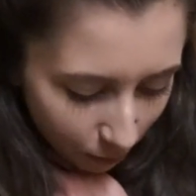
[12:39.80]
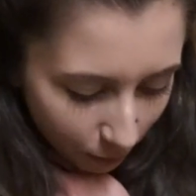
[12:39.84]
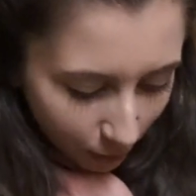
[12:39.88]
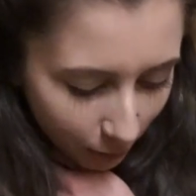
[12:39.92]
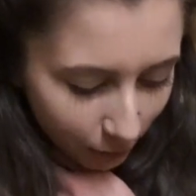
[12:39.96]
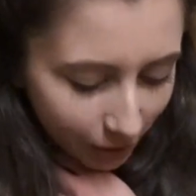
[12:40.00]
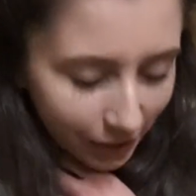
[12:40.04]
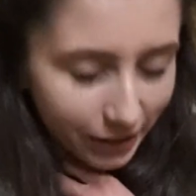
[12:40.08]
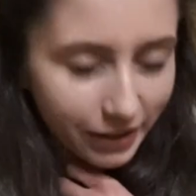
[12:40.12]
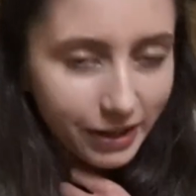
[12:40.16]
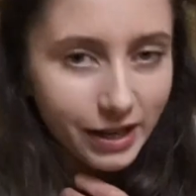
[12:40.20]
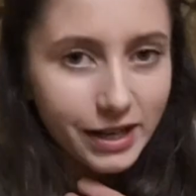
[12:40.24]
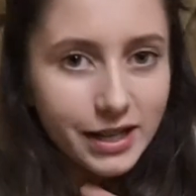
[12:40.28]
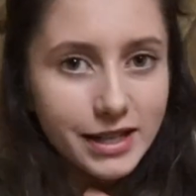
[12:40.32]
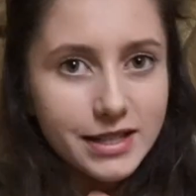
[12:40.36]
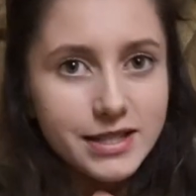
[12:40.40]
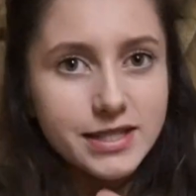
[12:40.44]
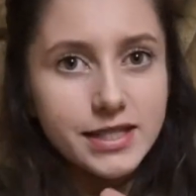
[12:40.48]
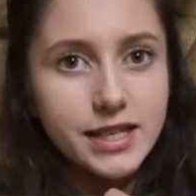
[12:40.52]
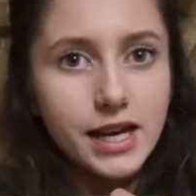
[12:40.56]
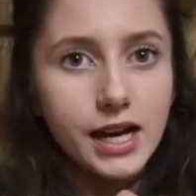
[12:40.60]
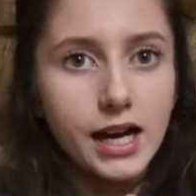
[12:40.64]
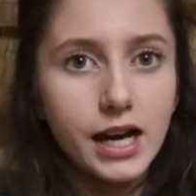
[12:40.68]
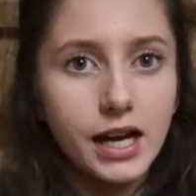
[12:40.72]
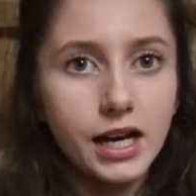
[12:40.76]
would be quite nice
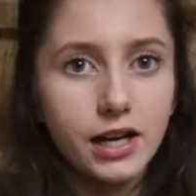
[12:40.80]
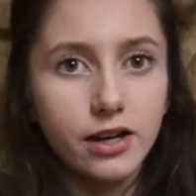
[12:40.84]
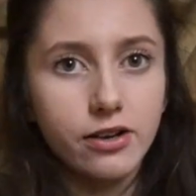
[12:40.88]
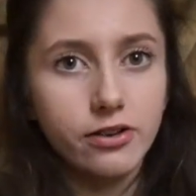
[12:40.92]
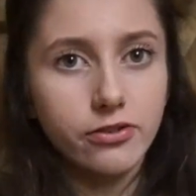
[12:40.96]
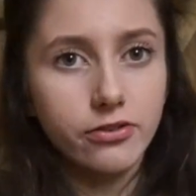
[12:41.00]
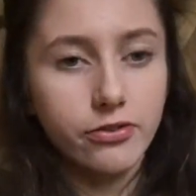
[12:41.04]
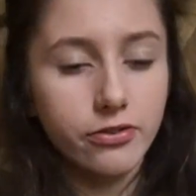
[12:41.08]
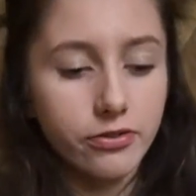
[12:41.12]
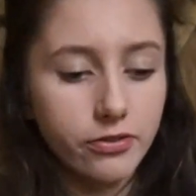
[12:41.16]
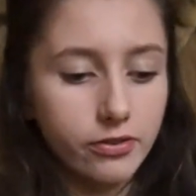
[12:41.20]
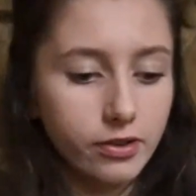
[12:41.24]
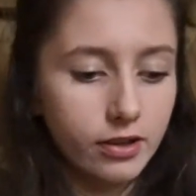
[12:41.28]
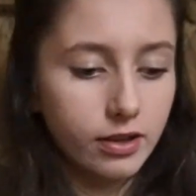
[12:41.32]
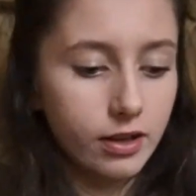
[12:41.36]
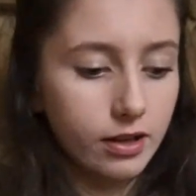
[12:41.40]
to have